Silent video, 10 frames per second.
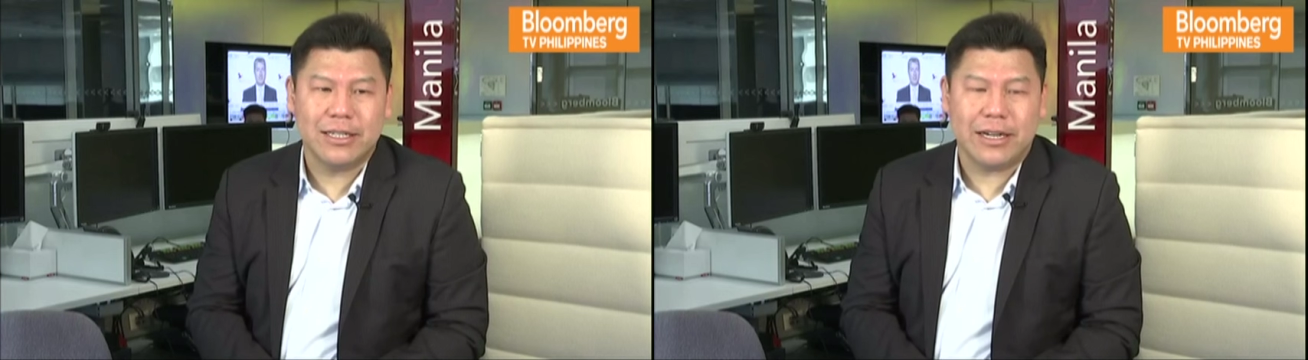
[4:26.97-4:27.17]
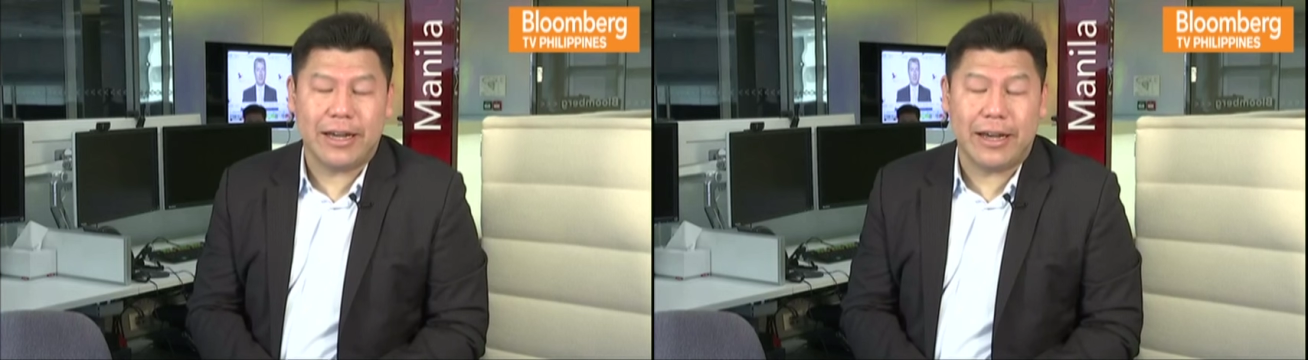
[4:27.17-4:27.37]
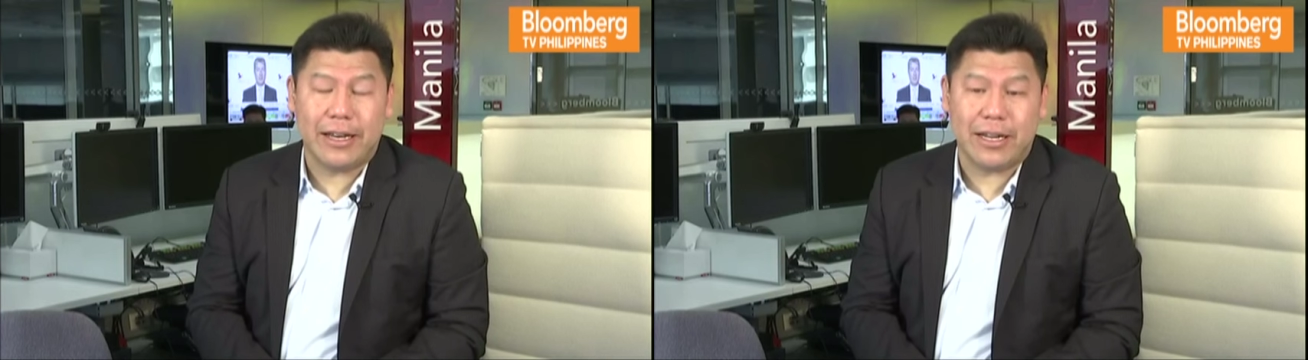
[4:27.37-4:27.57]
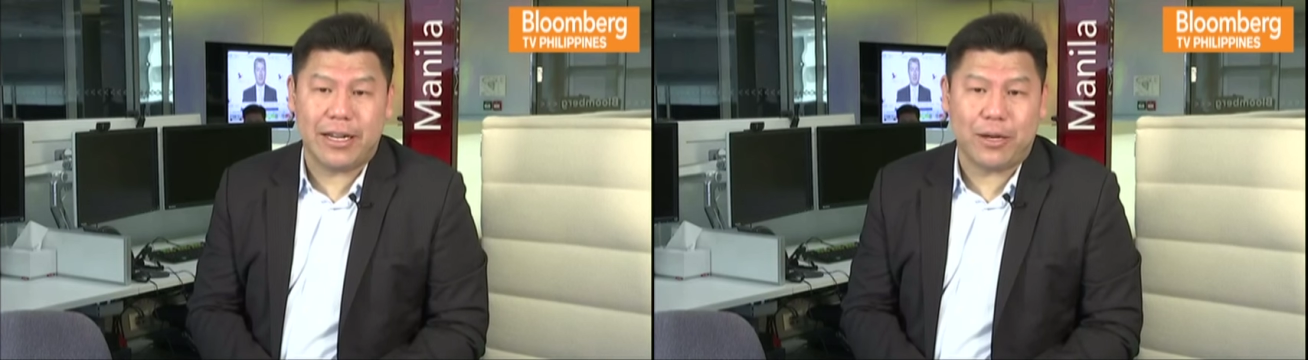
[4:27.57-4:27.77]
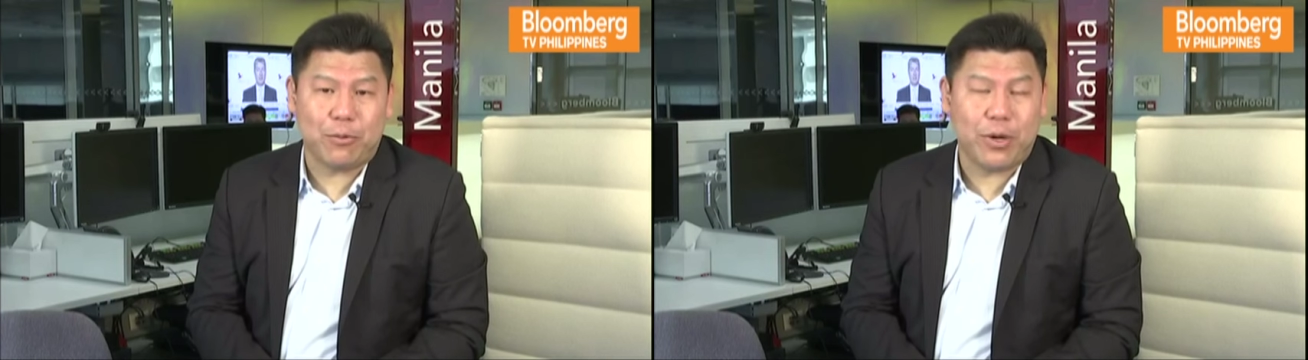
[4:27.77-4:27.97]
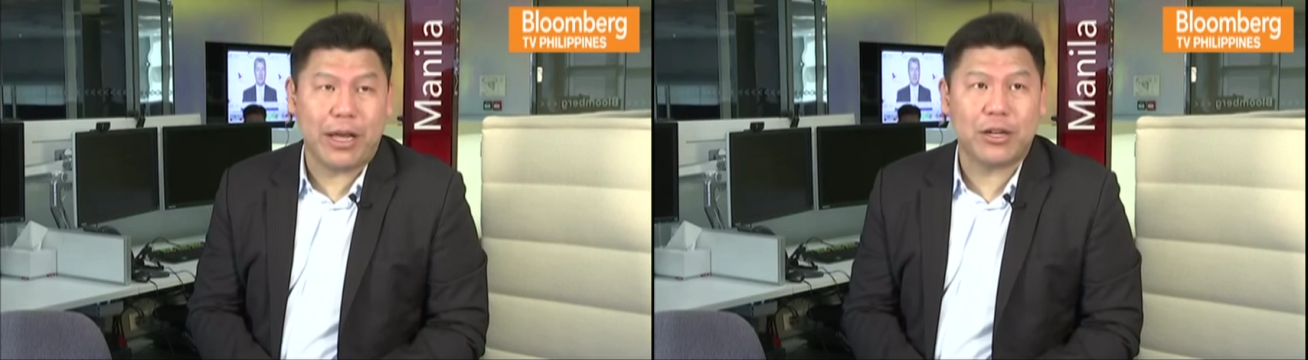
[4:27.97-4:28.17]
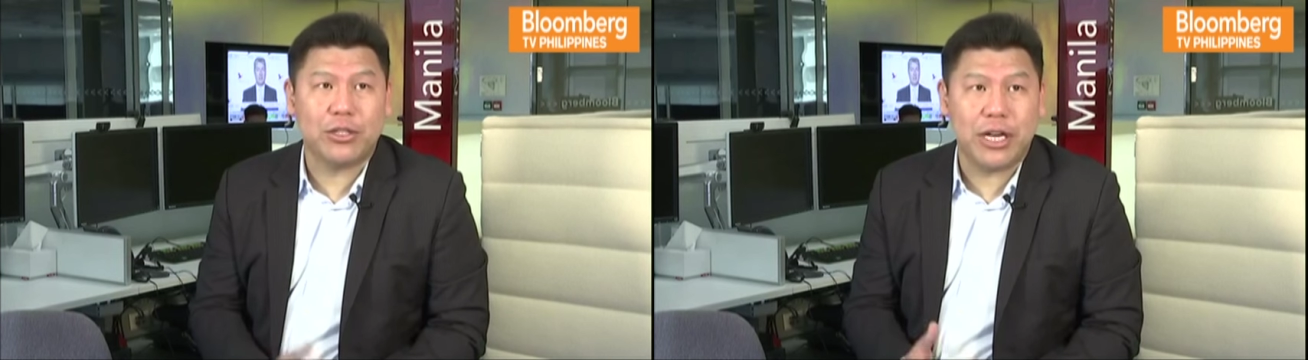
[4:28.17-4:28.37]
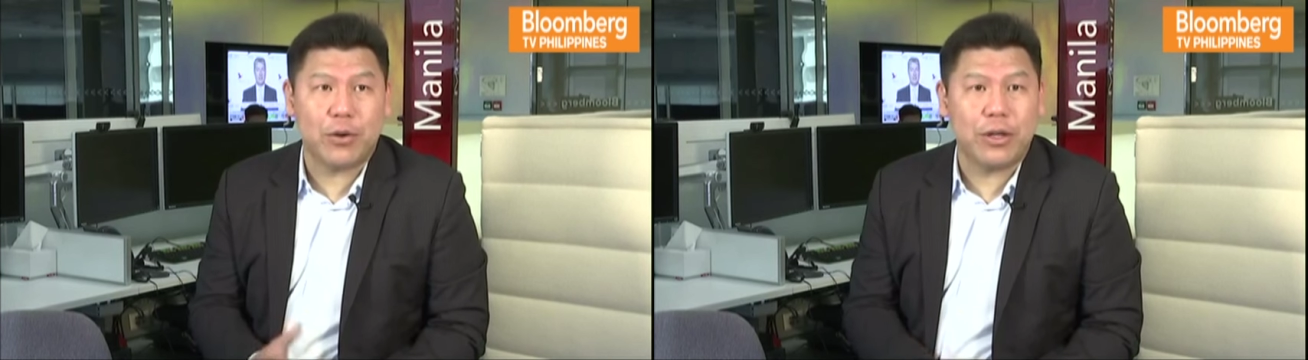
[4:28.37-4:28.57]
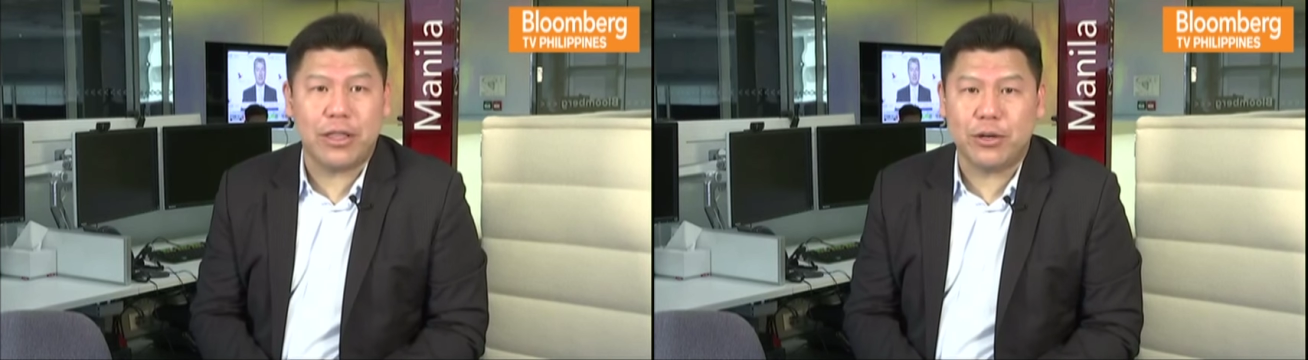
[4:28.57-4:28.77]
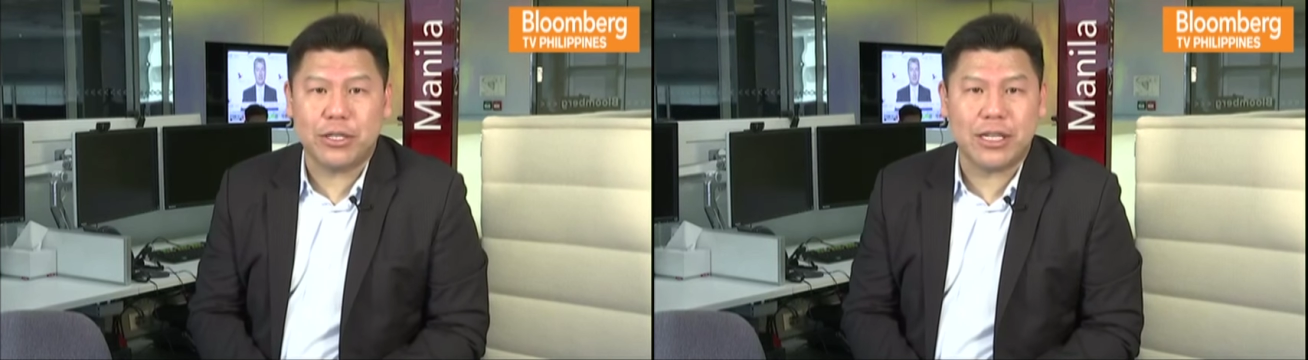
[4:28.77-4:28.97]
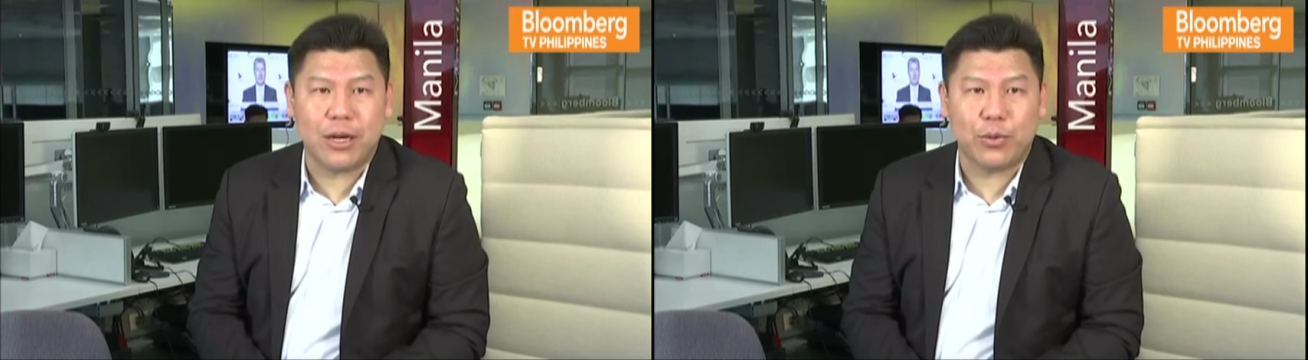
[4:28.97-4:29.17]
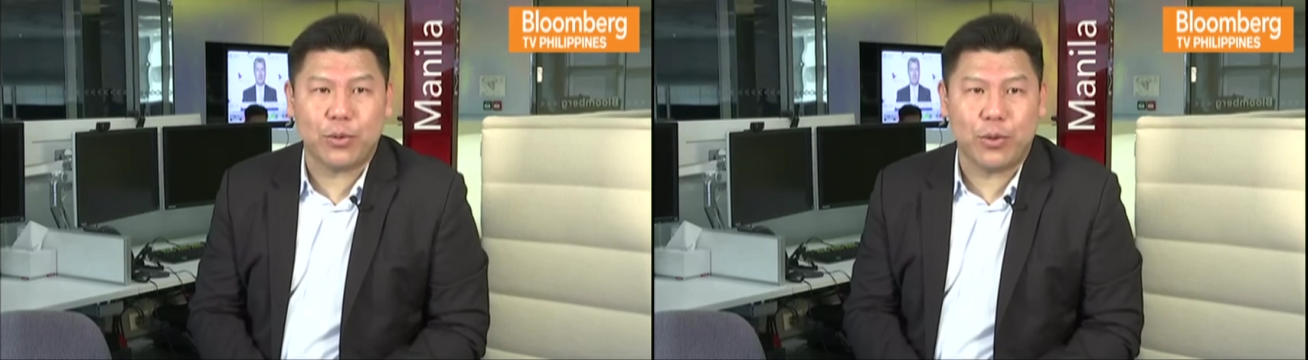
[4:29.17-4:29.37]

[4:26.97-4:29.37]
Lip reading: and what I could share with you is that